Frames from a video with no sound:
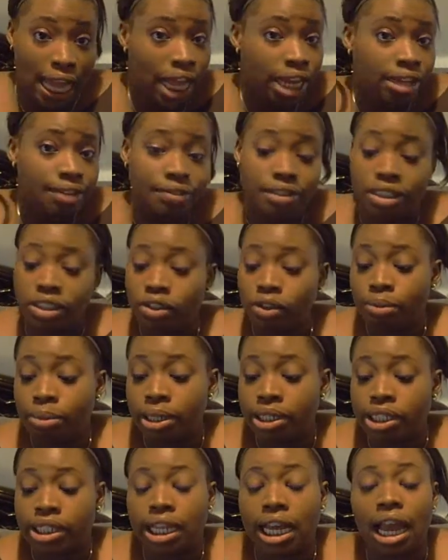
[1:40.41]
I love this so
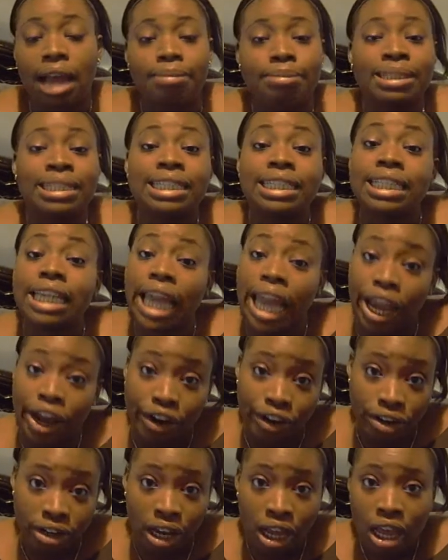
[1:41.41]
much. Like, I'm
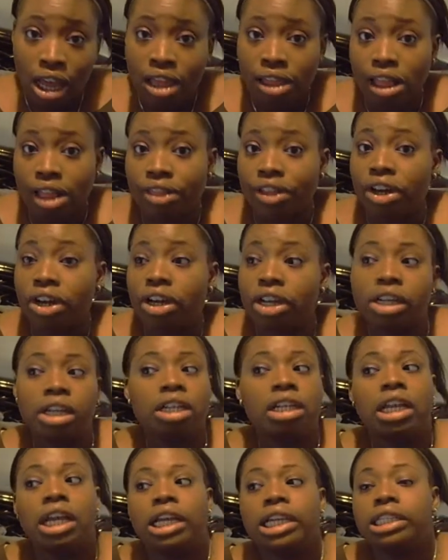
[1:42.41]
scared that they're going
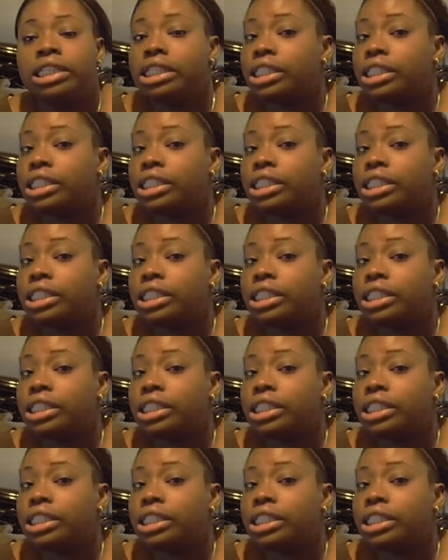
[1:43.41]
to, like,